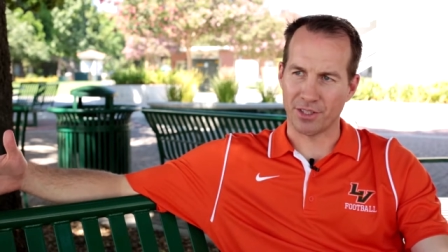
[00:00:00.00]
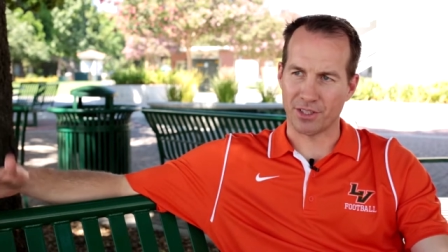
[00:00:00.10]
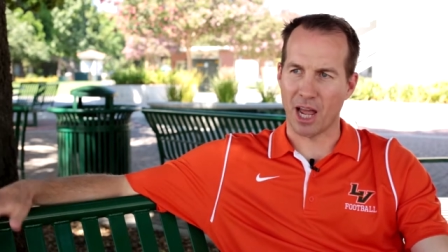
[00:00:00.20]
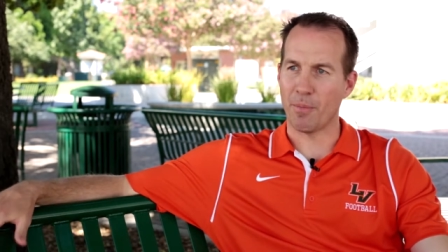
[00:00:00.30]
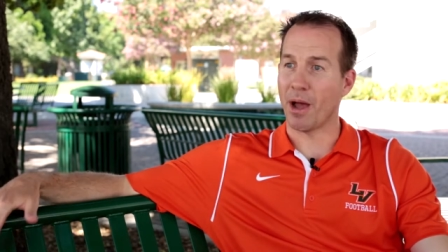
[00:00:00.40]

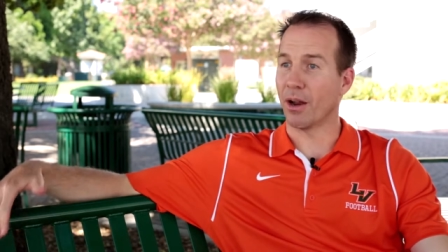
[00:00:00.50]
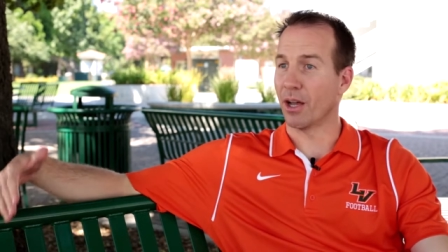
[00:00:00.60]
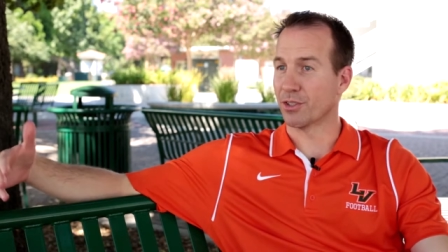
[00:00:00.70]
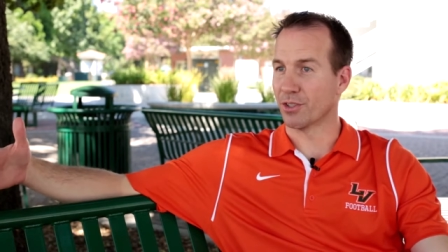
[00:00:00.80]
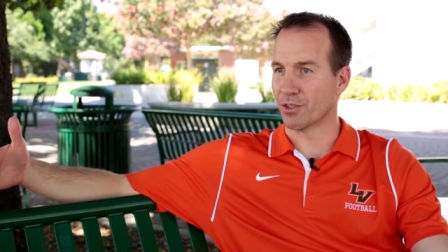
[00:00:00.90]
It's not about
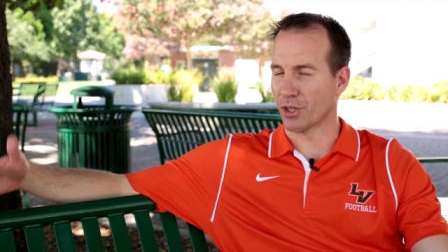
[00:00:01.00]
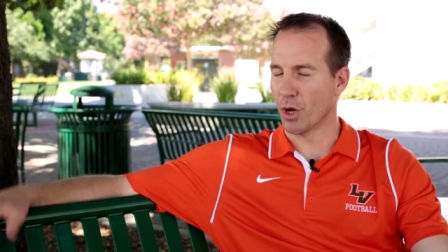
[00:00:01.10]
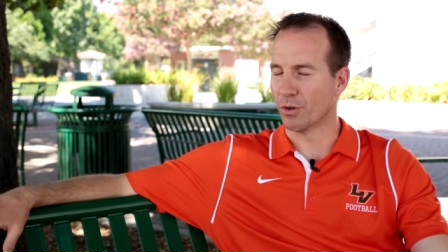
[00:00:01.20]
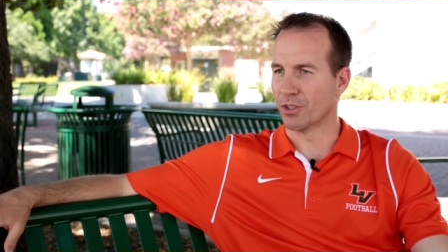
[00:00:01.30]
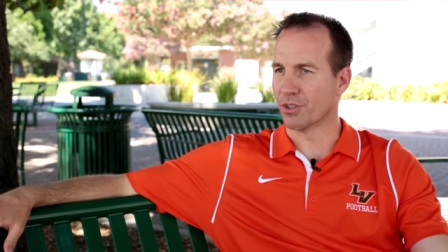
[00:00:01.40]
us as the
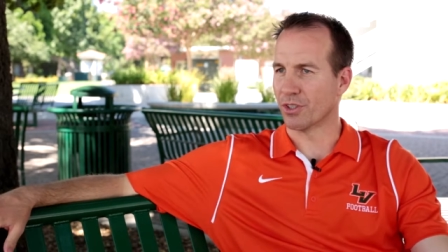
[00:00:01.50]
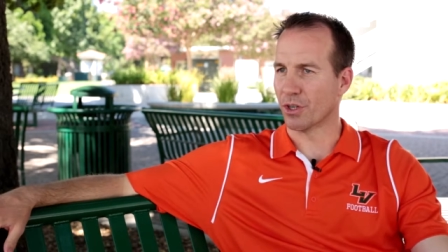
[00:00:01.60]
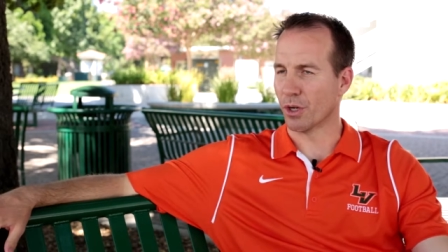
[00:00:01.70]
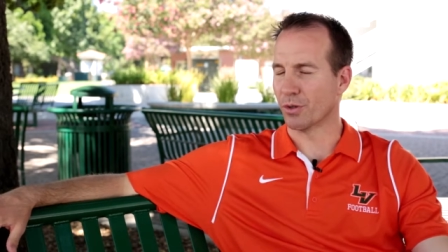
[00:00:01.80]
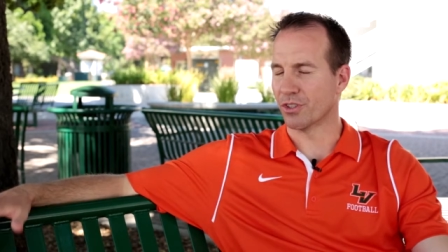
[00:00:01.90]
coaches,
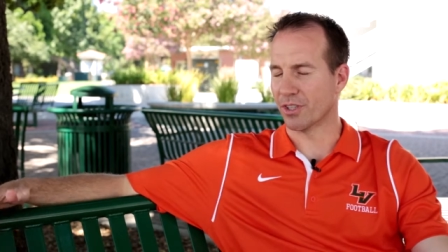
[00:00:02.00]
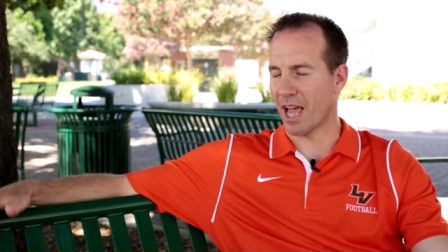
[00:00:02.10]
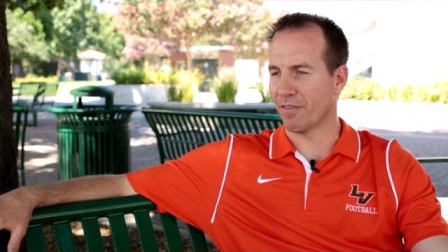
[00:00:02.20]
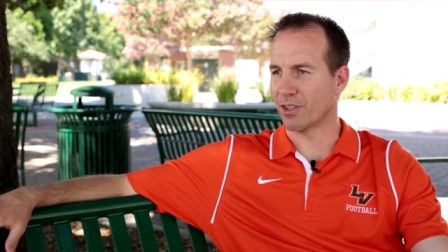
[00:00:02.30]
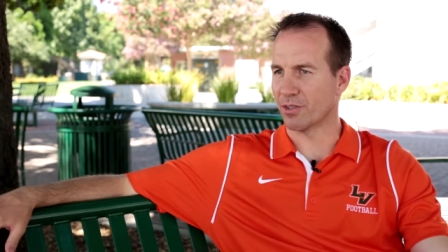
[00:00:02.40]
the coaching
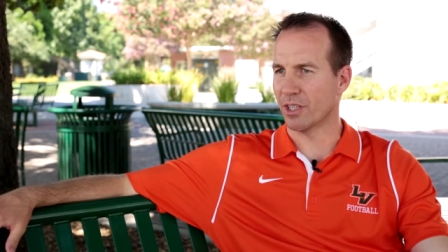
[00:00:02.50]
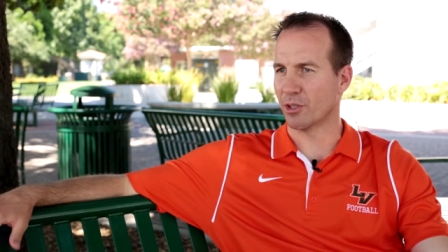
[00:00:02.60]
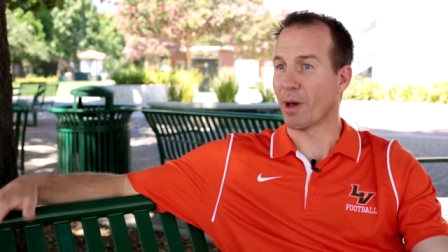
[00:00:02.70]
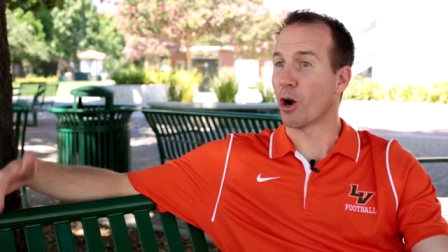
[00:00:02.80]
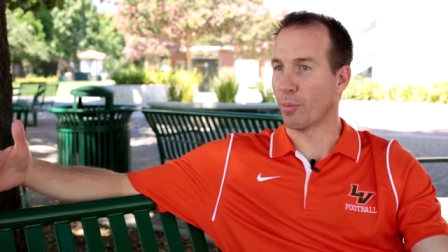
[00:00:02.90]
staff. It's,
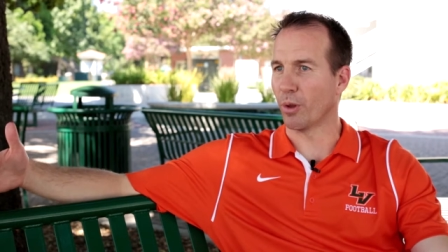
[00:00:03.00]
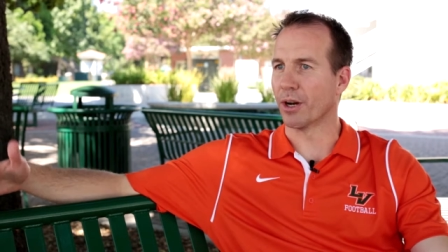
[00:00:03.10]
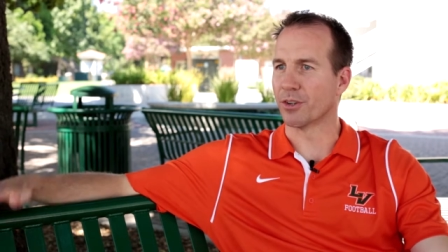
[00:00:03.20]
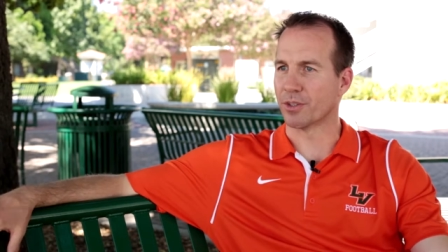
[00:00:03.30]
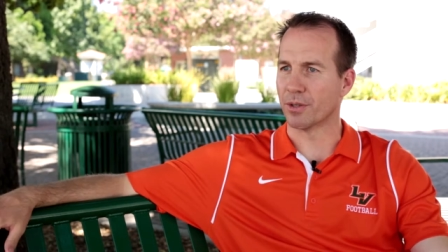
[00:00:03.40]
it's about our
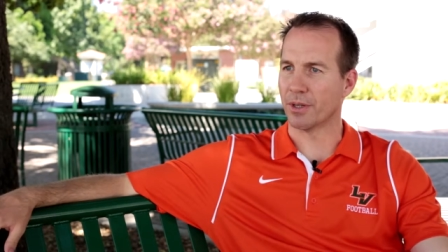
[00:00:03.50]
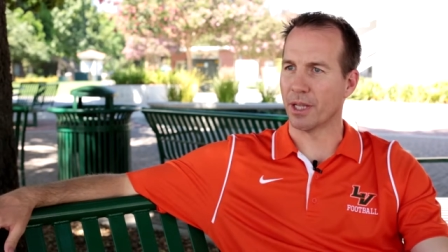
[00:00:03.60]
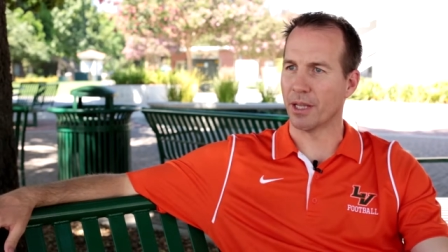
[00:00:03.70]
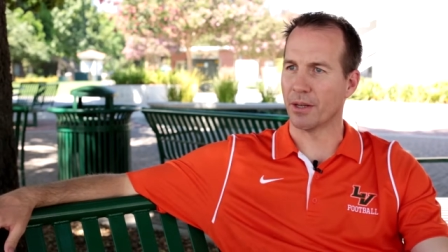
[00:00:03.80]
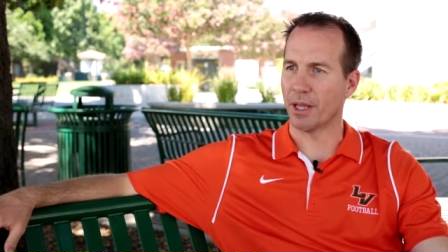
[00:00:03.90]
players
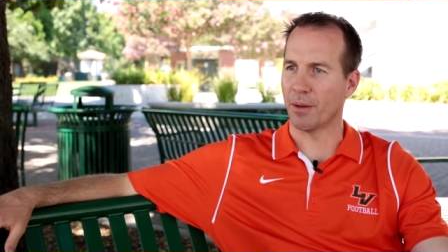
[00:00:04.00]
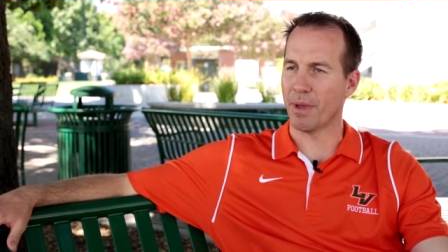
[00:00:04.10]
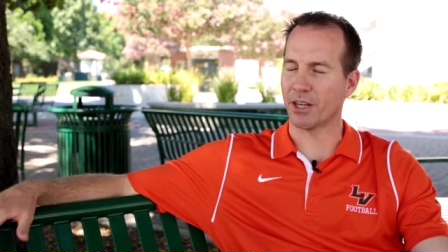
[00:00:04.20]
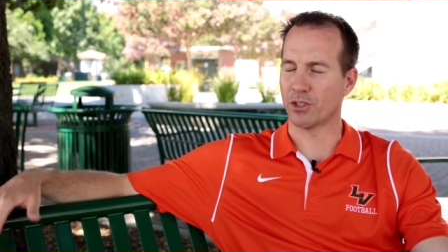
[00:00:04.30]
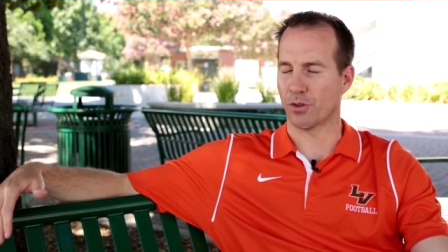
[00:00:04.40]
and, and, and
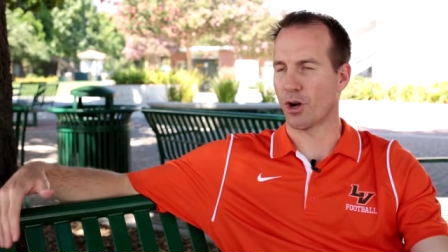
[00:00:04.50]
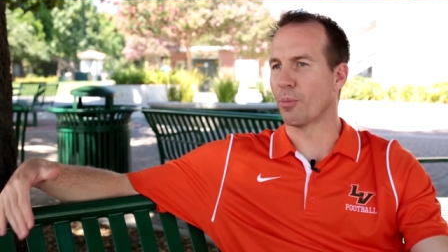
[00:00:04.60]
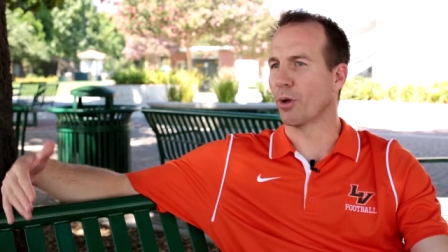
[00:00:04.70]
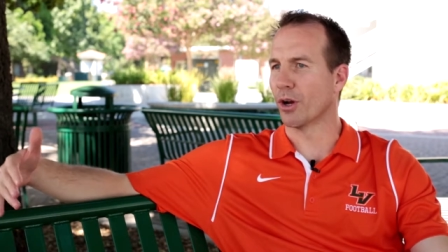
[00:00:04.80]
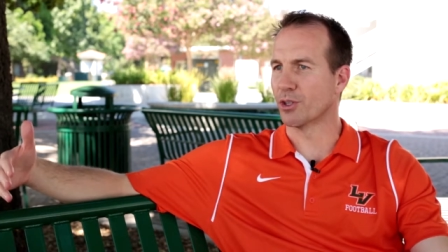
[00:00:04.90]
making sure that our
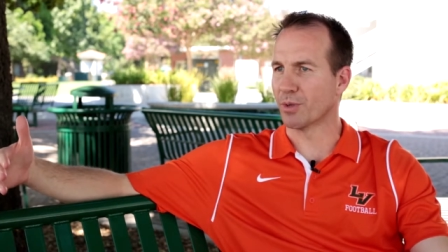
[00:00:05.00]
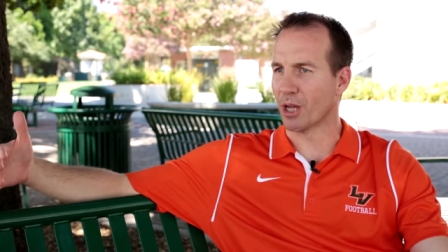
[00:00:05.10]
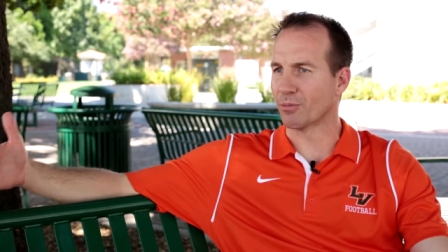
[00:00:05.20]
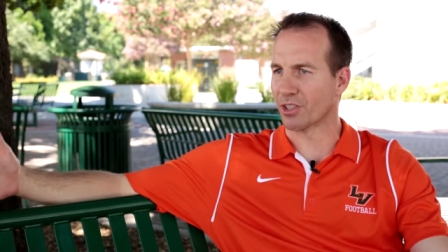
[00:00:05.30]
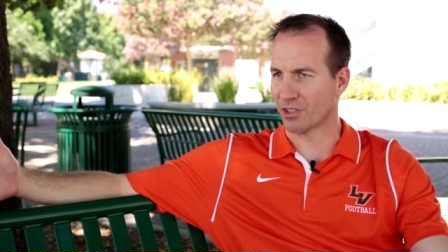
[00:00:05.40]
players
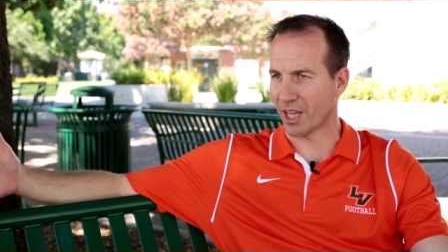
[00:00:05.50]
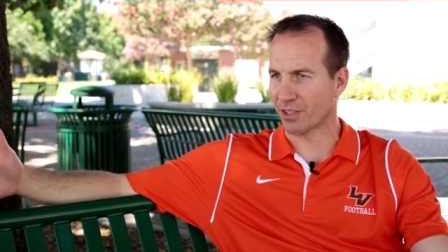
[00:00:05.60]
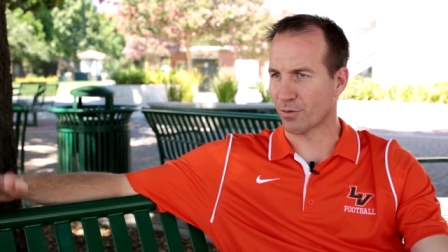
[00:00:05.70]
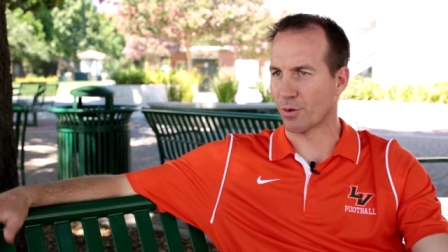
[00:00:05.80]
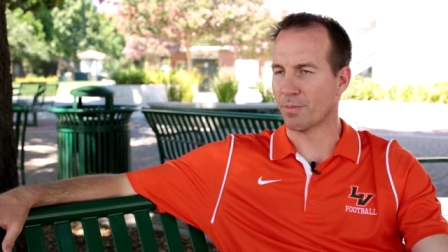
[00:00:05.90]
become successful,